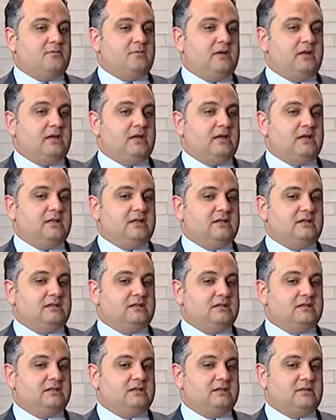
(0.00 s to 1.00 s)

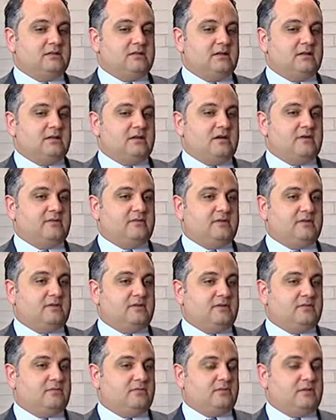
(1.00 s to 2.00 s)
And often
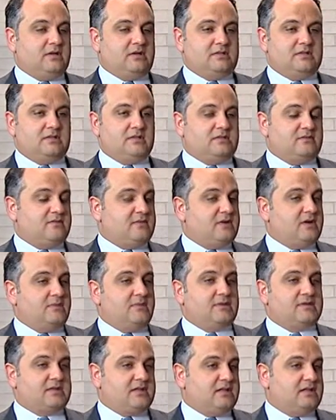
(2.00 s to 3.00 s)
their PSAs are very
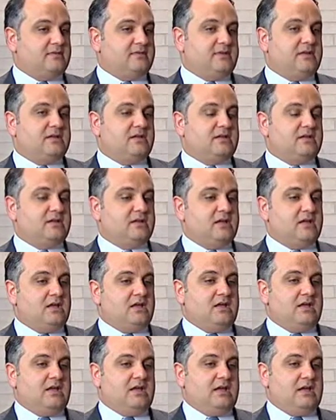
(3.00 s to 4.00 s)
much elevated.
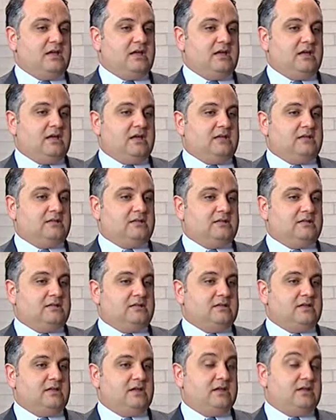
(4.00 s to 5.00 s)
And
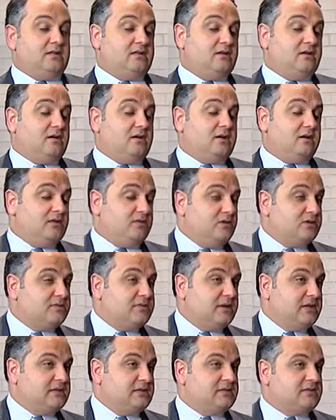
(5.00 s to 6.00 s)
in those
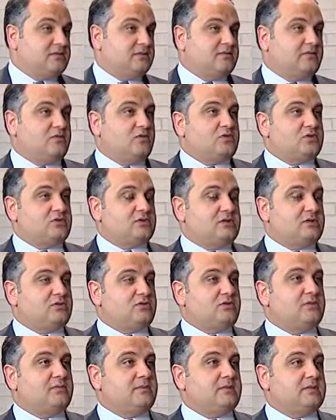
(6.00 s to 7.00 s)
patients, unfortunately,
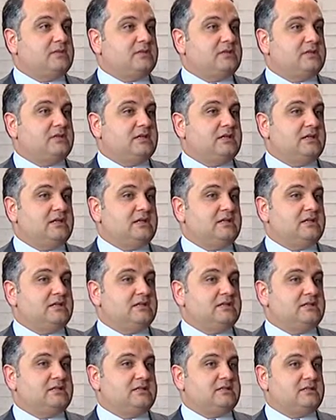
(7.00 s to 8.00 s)
treatment
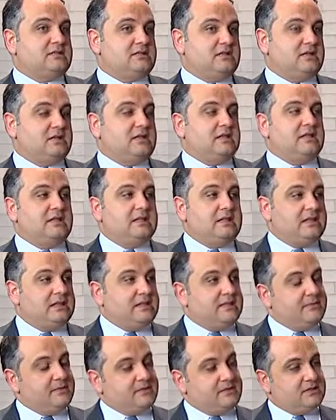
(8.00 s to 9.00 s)
is
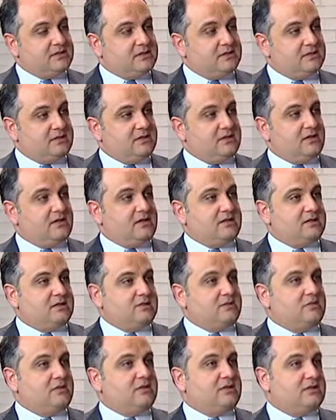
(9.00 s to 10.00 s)
limited. You know, I
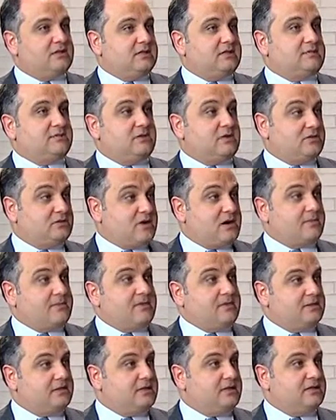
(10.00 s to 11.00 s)
think one of the things we're going to talk
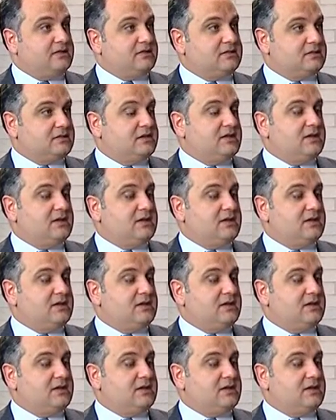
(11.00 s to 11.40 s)
about today is